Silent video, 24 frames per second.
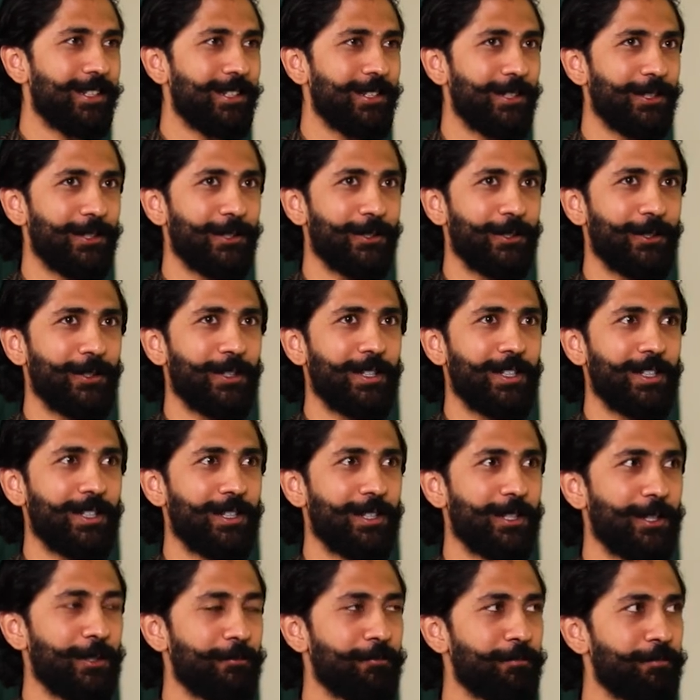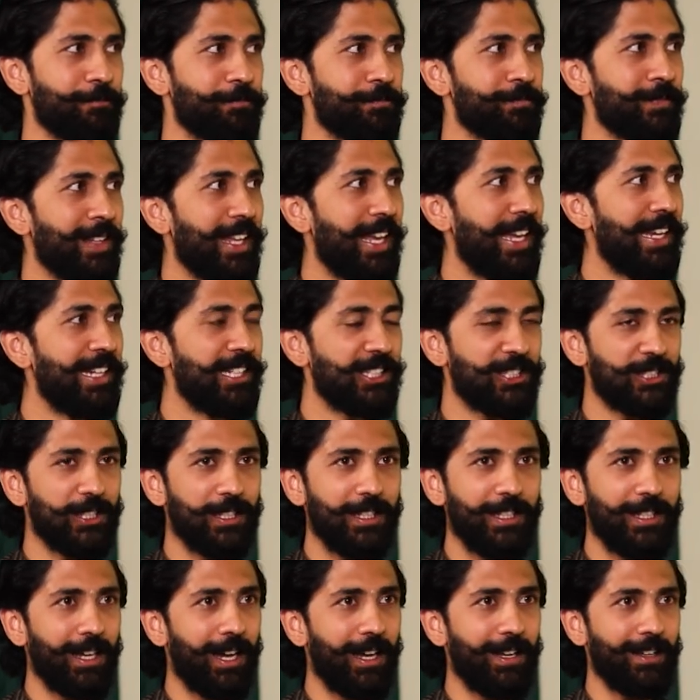You know,
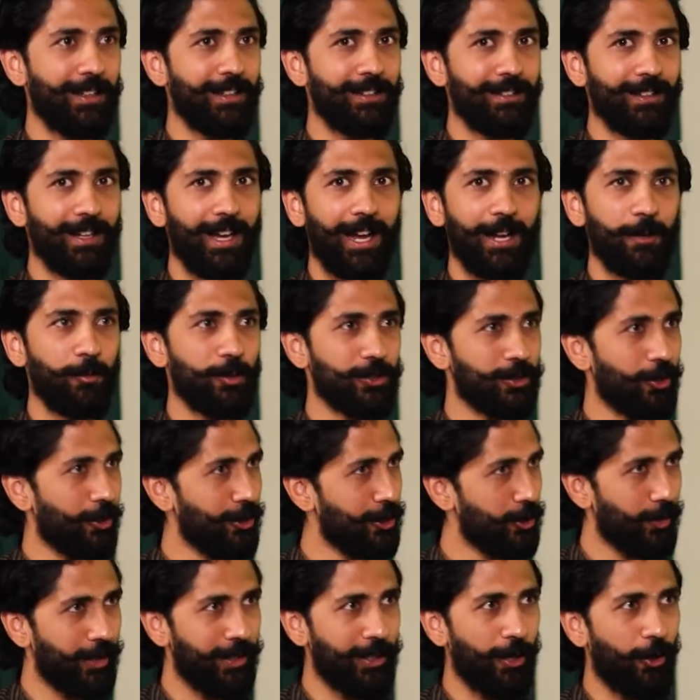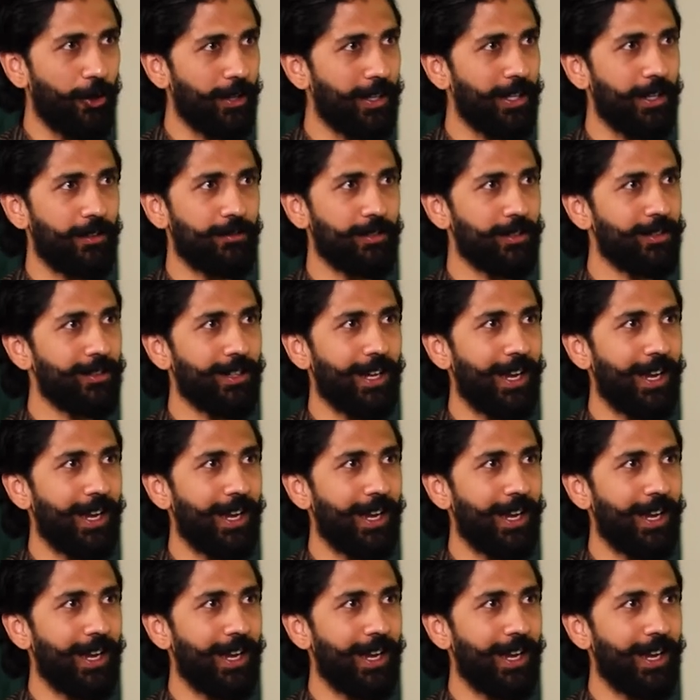initially I was also a dog lover.